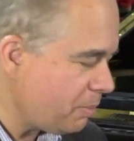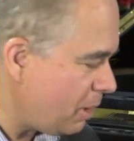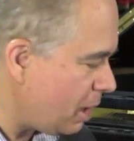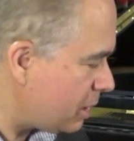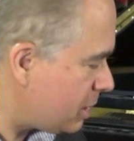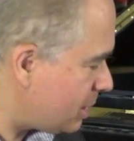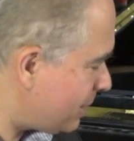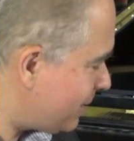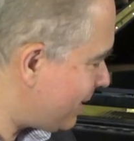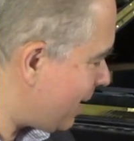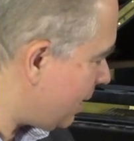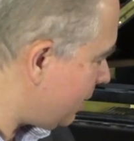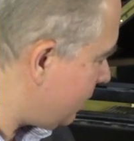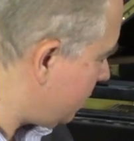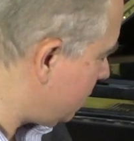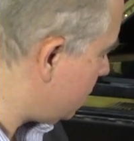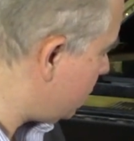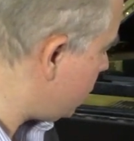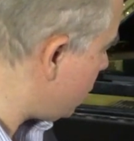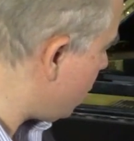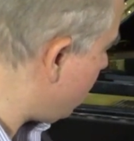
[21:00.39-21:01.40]
much set
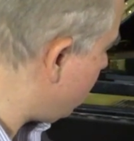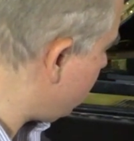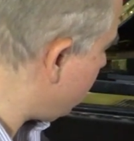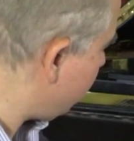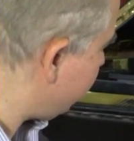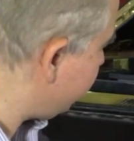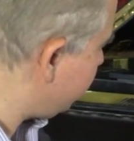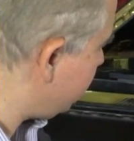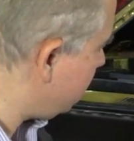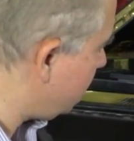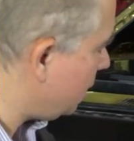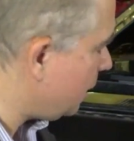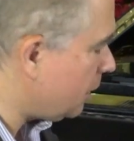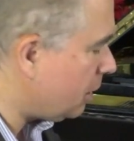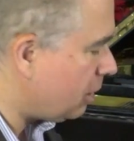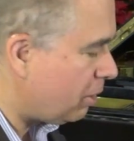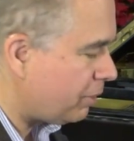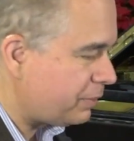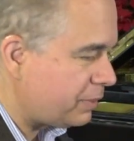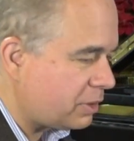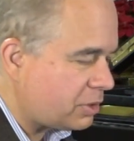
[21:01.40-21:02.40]
the tone of
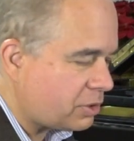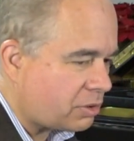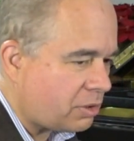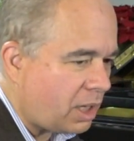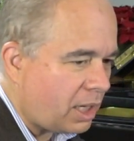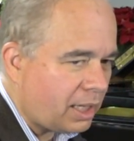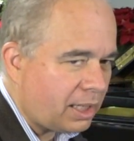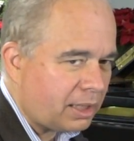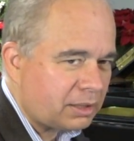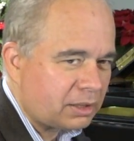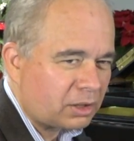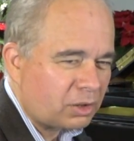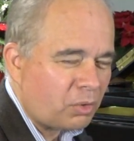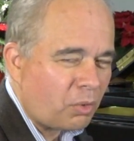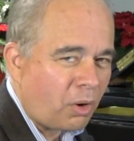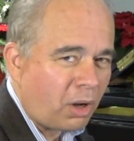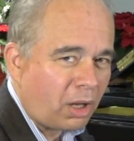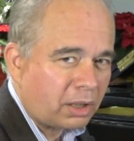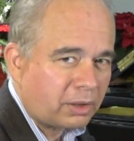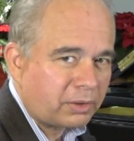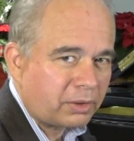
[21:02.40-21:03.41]
the triad, the
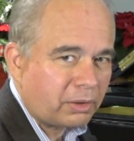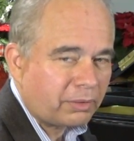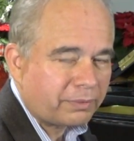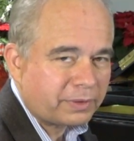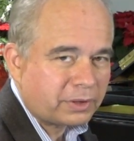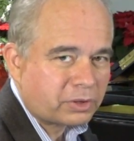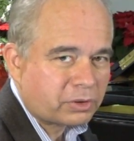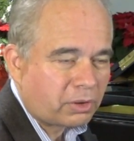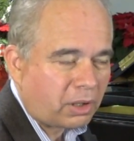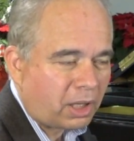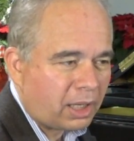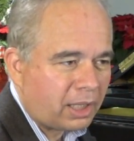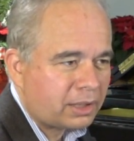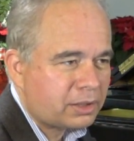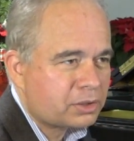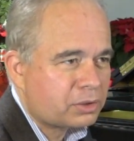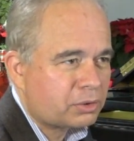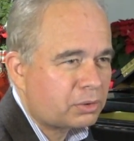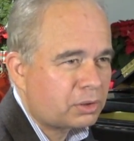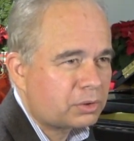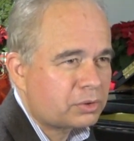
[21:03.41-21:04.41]
quality of the triad.
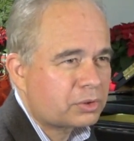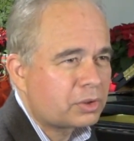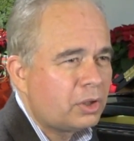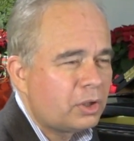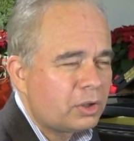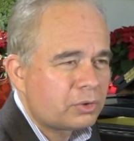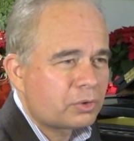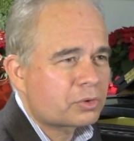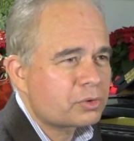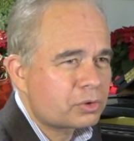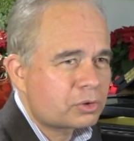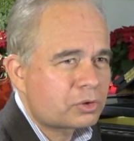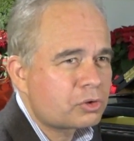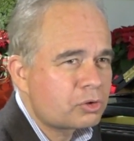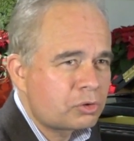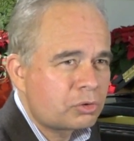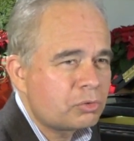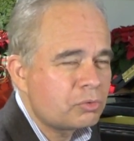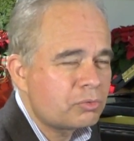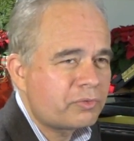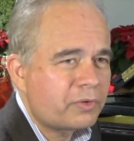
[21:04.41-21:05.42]
So those are
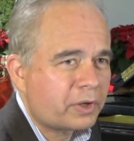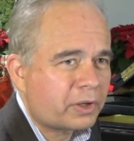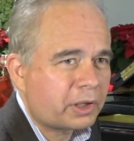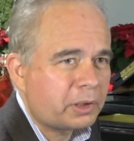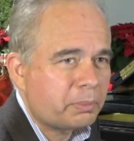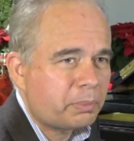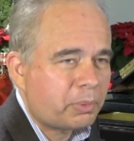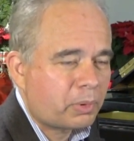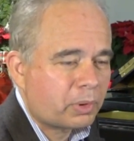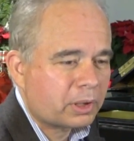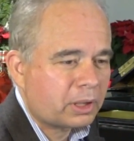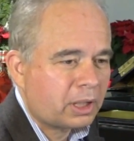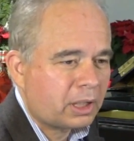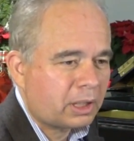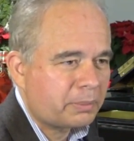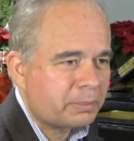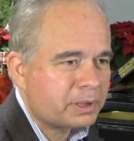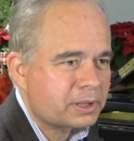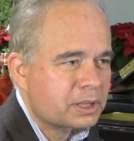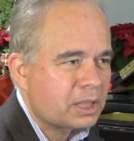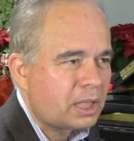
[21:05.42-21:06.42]
two very important
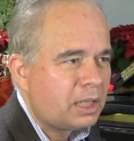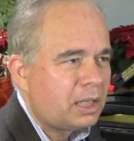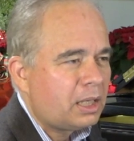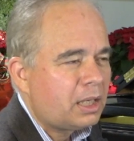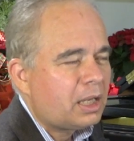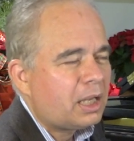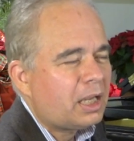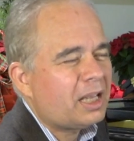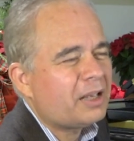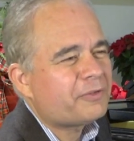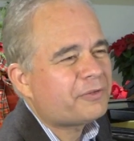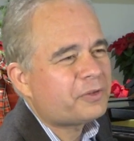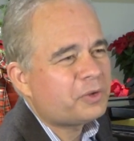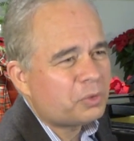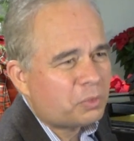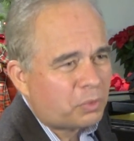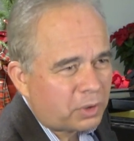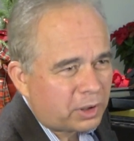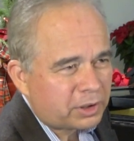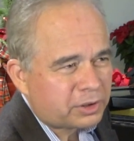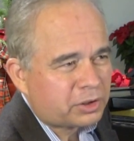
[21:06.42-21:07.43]
elements. If you
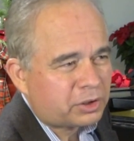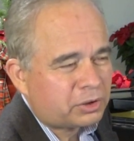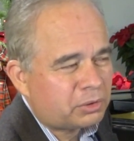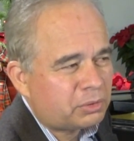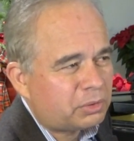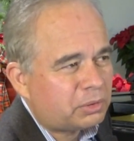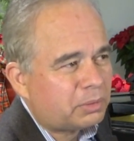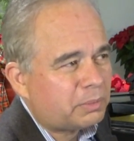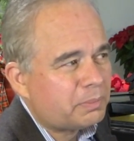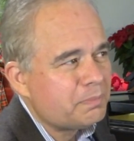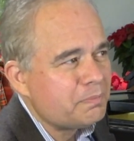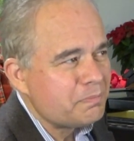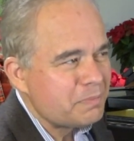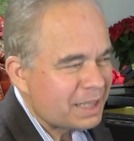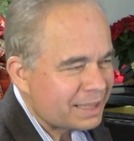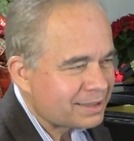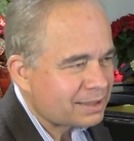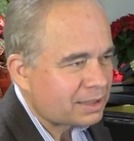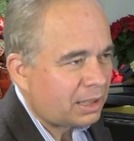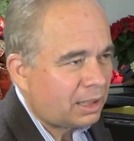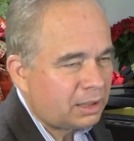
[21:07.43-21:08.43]
were to
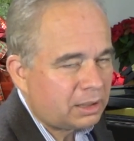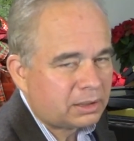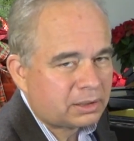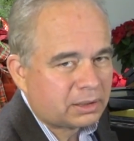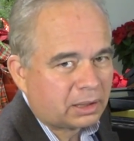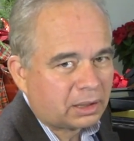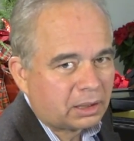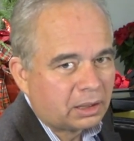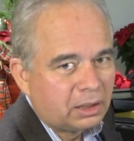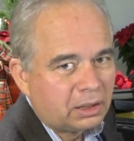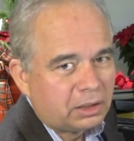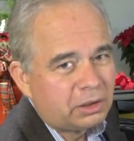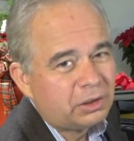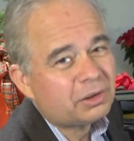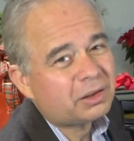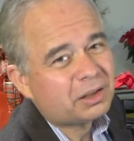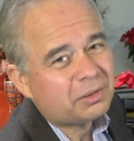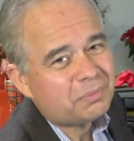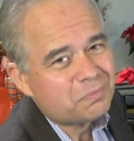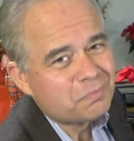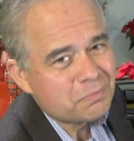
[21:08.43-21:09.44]
miss anything, you
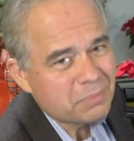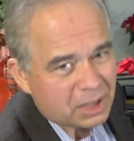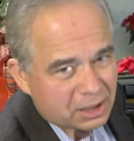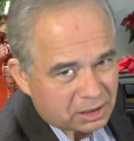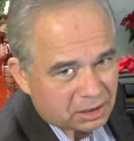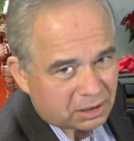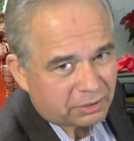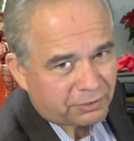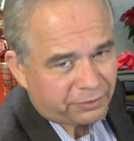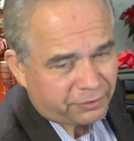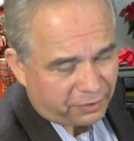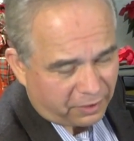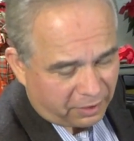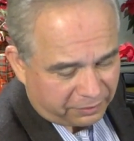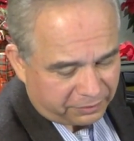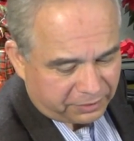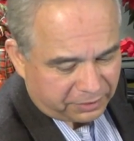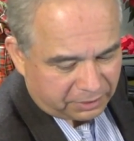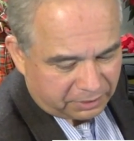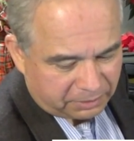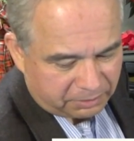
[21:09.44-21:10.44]
can miss the
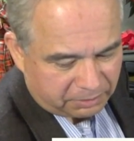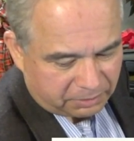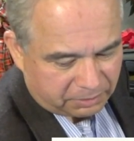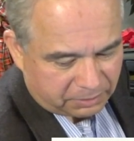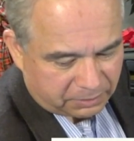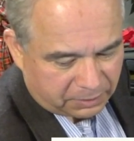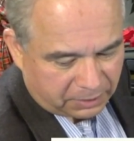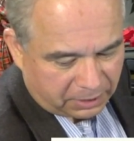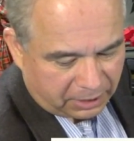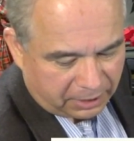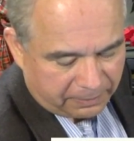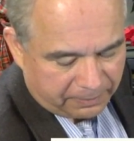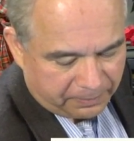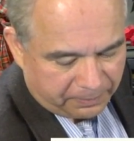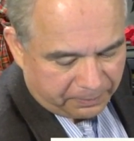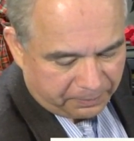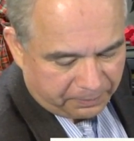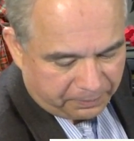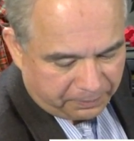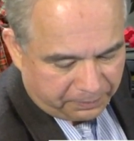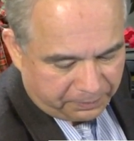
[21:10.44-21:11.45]
fifth. Okay.
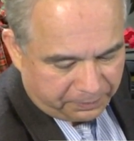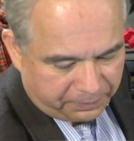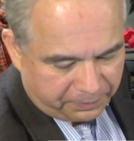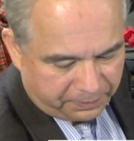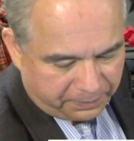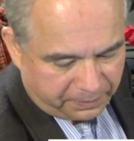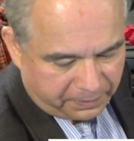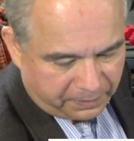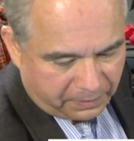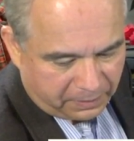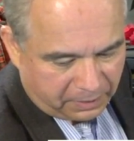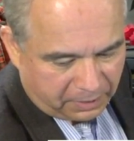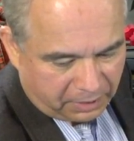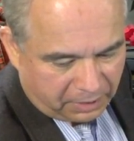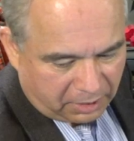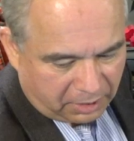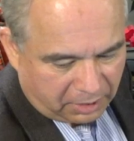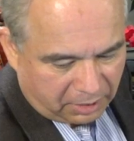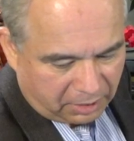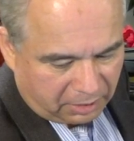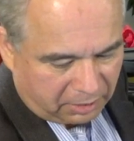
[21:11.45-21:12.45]

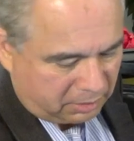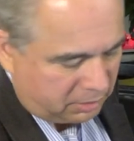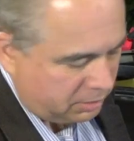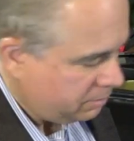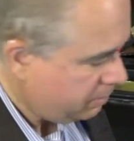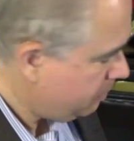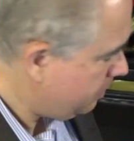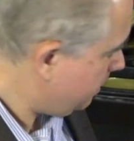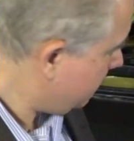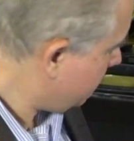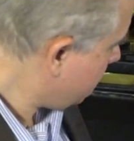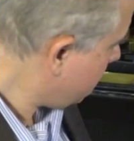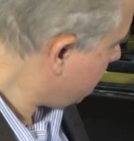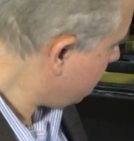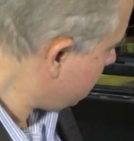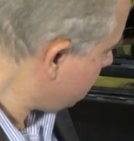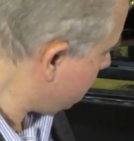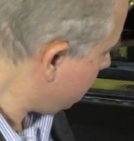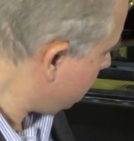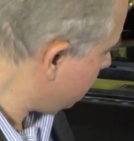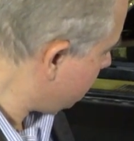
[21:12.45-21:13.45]
Okay.
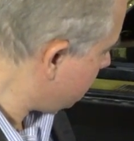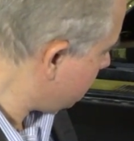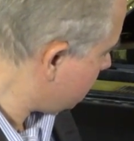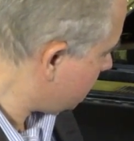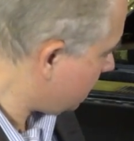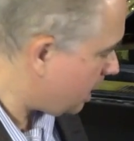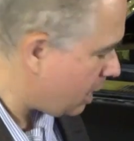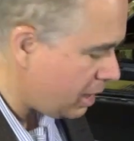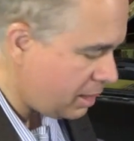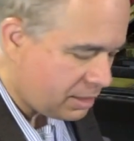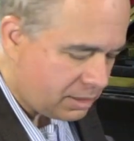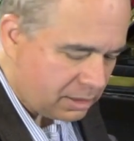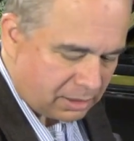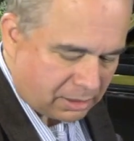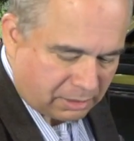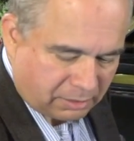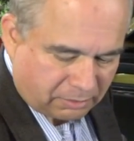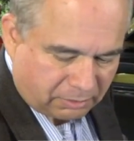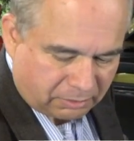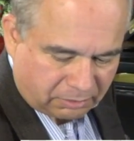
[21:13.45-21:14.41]
So in this case,